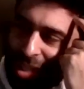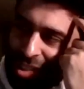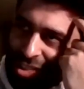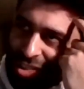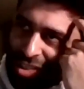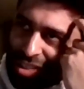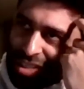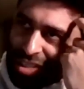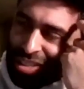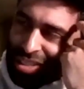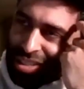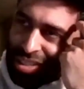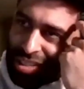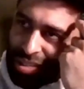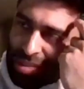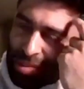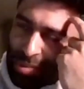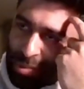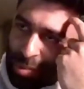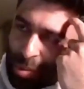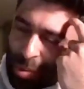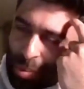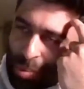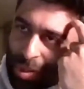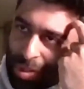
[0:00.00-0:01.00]
you mentioned
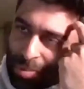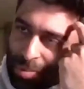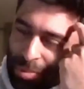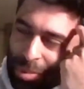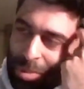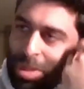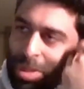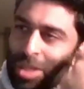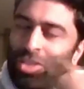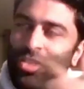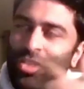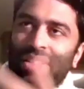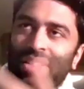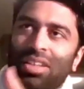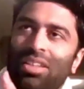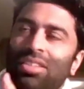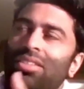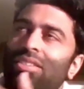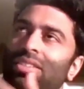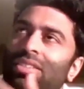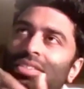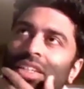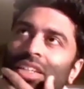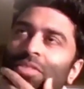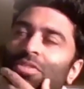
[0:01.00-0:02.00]
we mentioned the
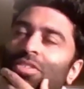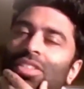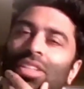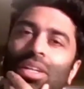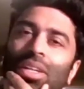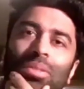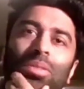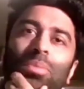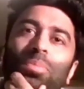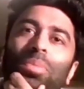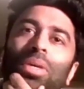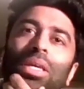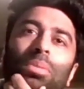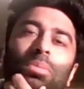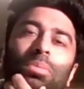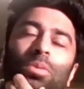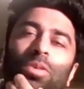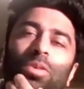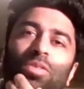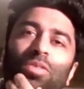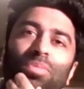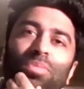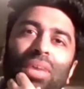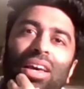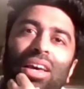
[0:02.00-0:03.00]
different types of people
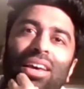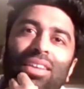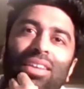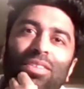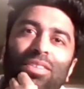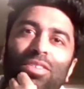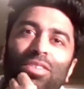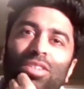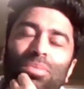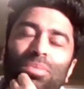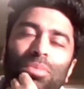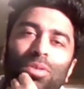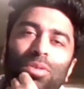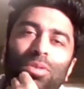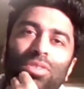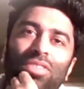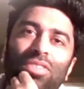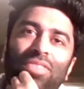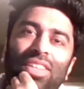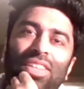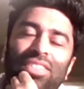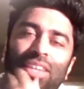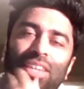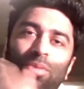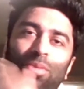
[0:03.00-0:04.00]
we've met at London Bulls
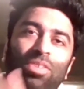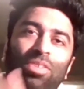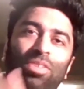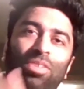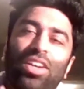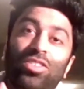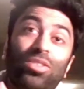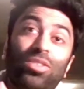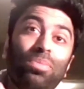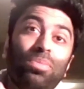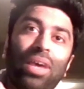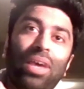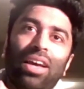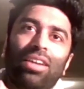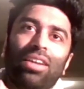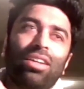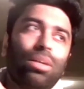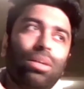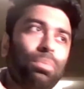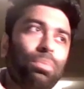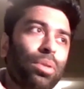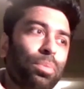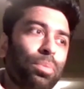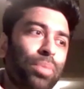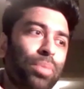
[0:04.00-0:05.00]
events, and we've actually met a
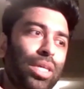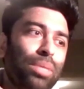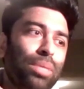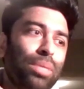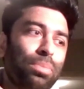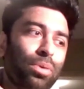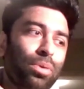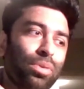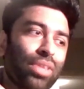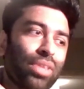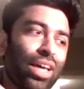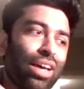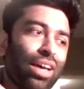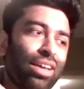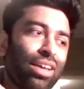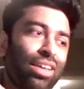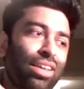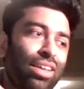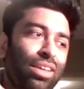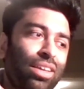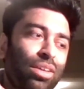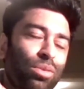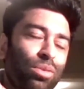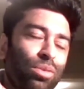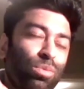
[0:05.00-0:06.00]
couple of people that
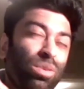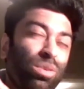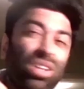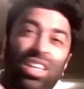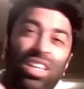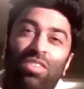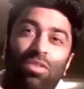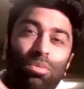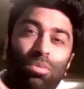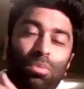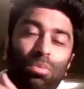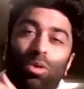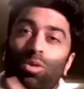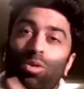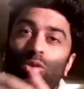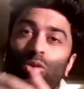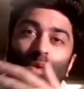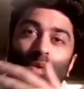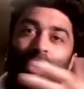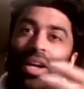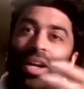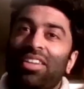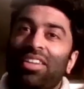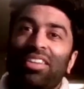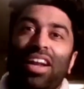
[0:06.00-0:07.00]
weren't even born
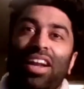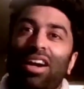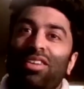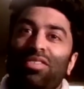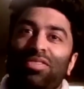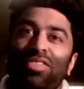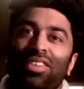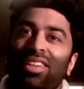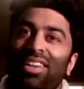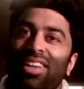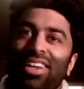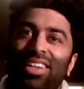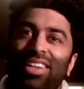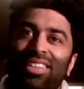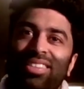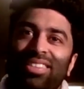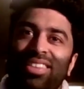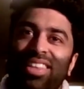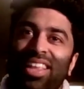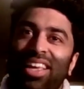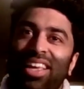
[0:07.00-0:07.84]
or bred in Hereford. Like